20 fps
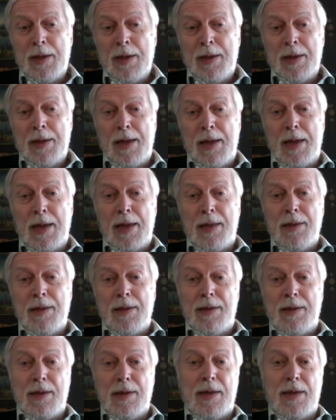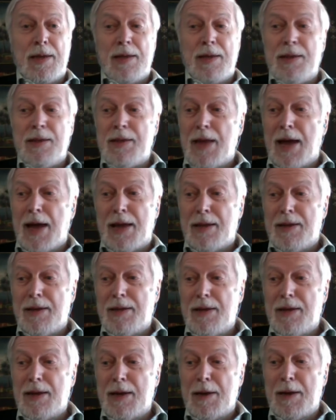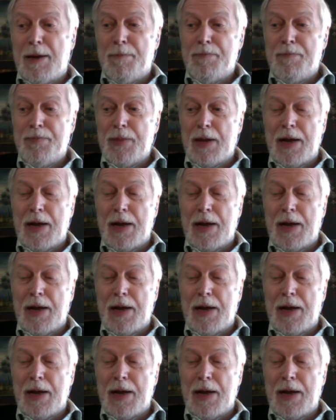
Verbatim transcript: And uh, that, um,